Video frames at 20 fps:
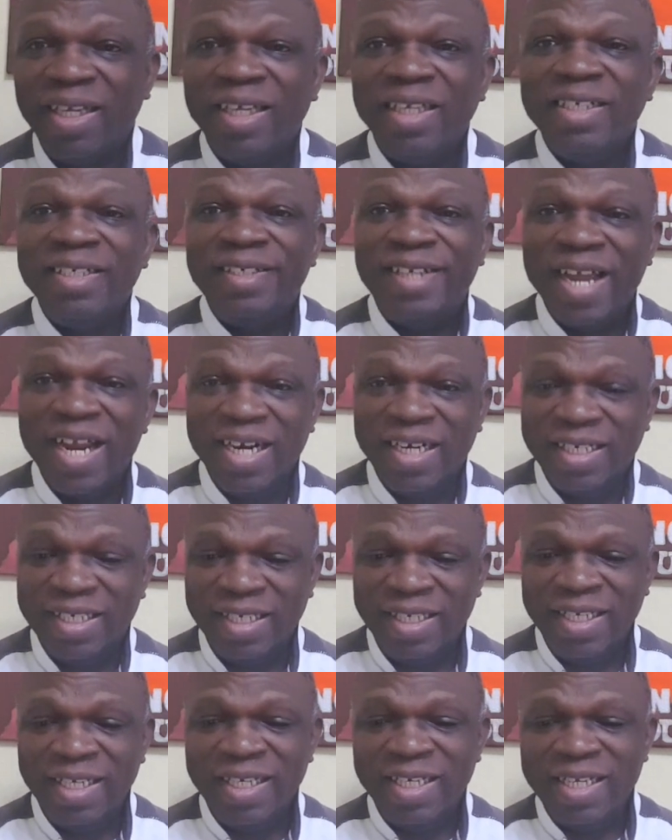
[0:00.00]
then
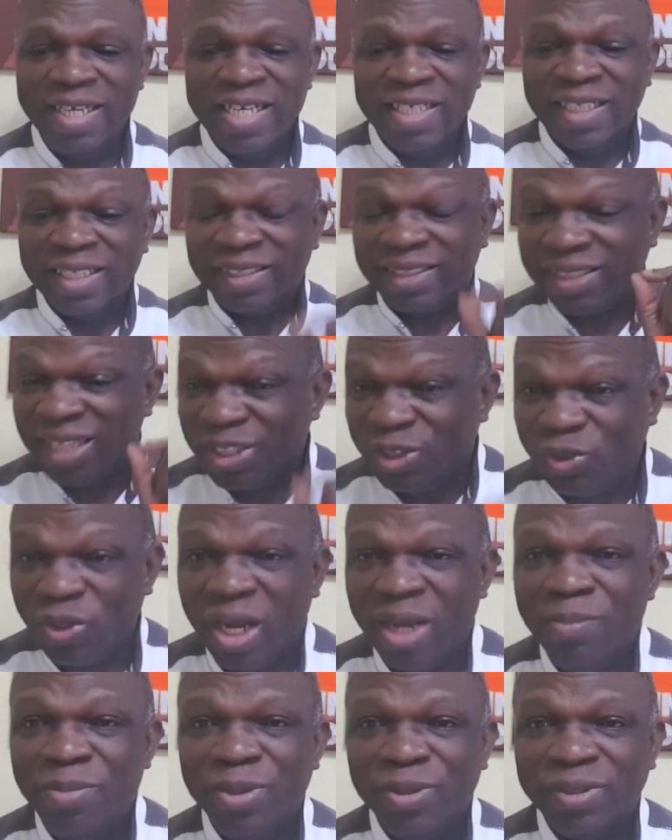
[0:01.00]
it's a sexual
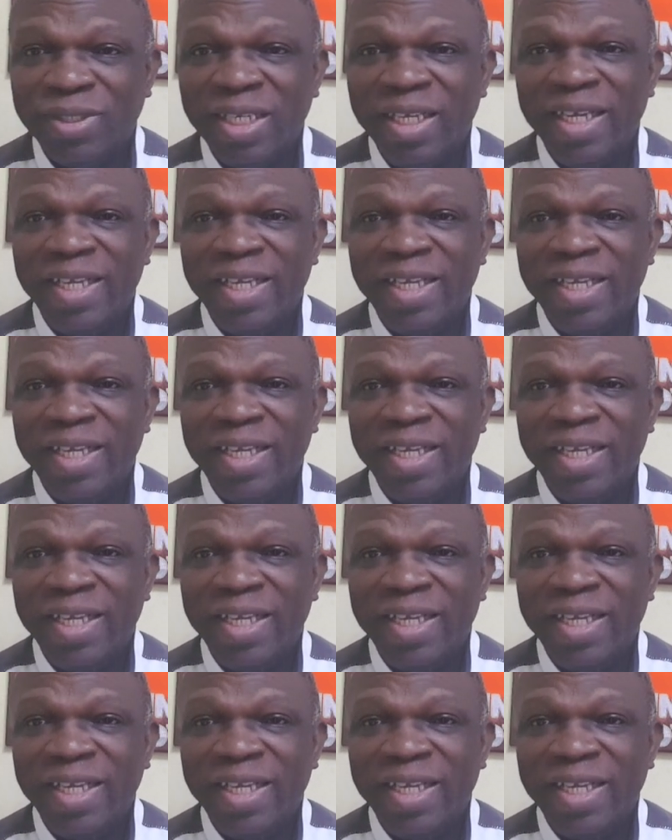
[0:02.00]
abuse.